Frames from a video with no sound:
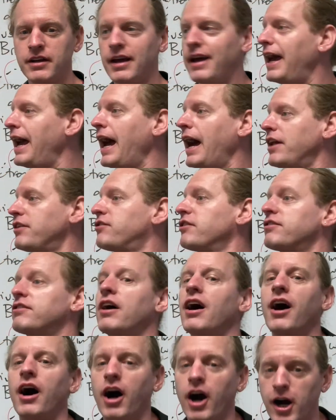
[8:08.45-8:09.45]
at just
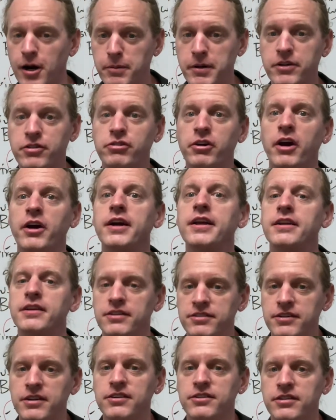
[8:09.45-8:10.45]
arbitrary
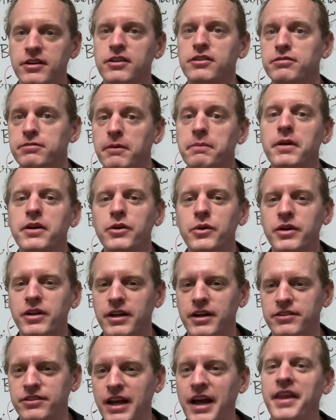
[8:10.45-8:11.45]
distances from the
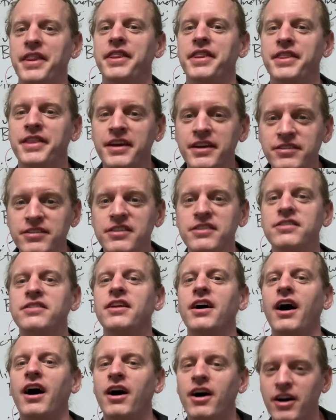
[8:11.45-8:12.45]
nucleus. And this is the
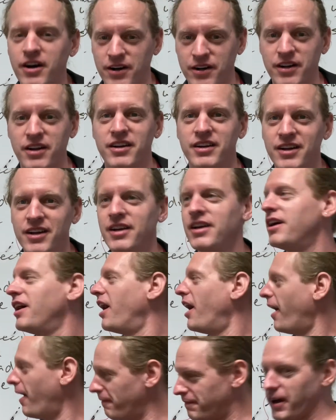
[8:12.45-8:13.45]
heart
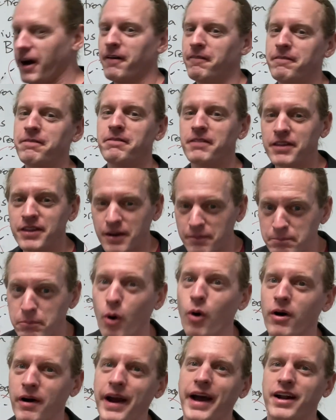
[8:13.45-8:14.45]
of the
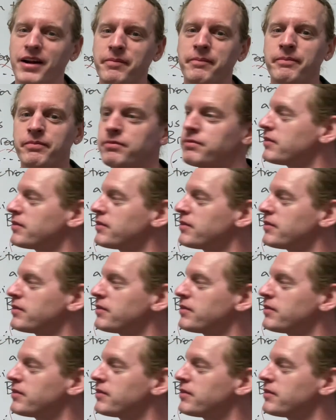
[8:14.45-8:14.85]
Bohr atom.